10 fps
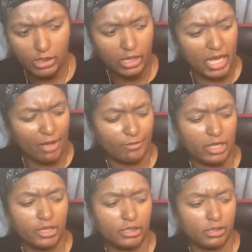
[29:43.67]
I have
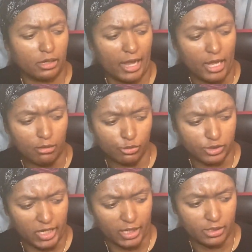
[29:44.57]
another animal
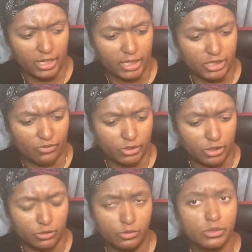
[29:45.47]
deck that I definitely
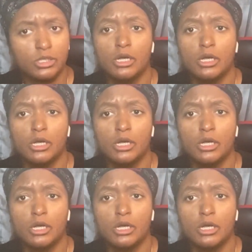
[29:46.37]
use.